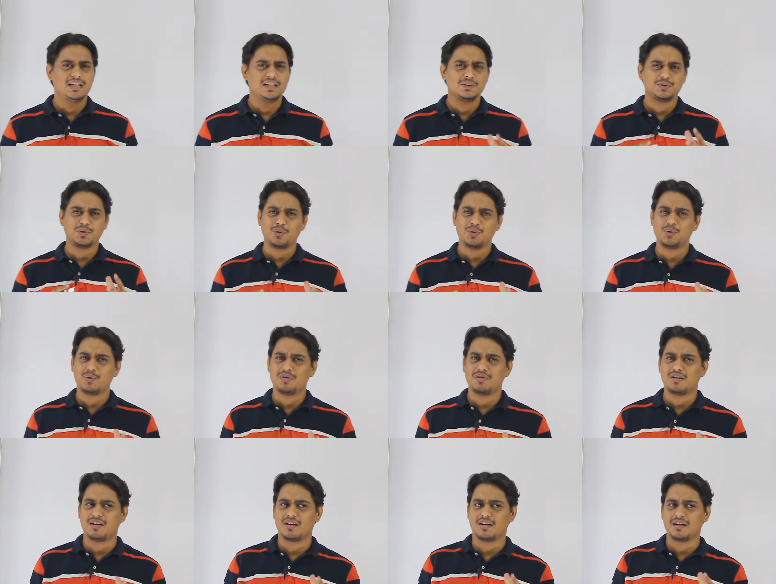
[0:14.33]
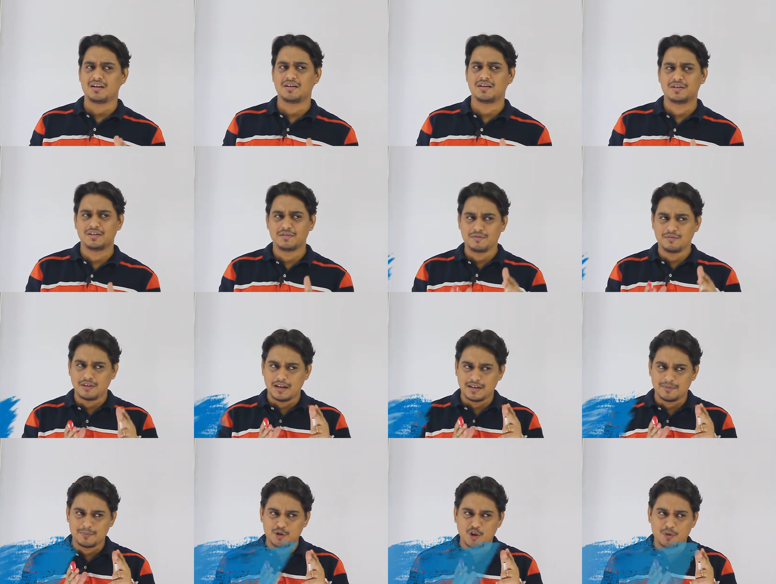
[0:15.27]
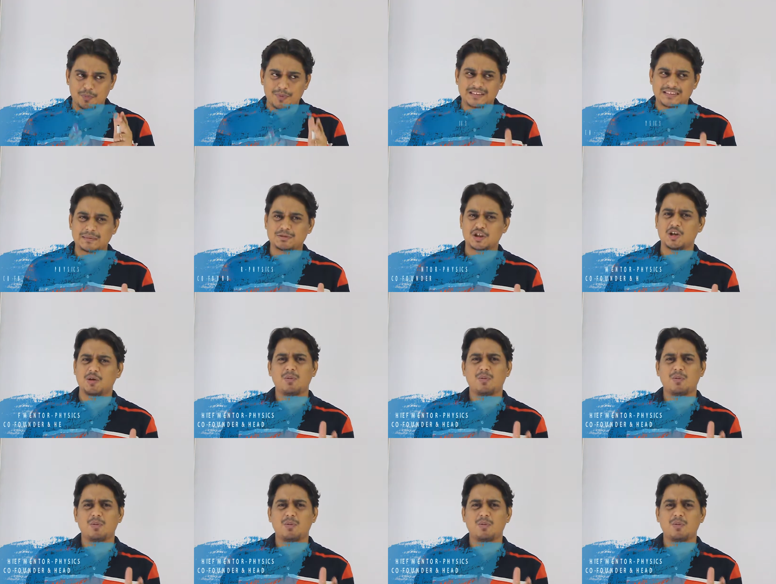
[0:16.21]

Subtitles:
So, your perception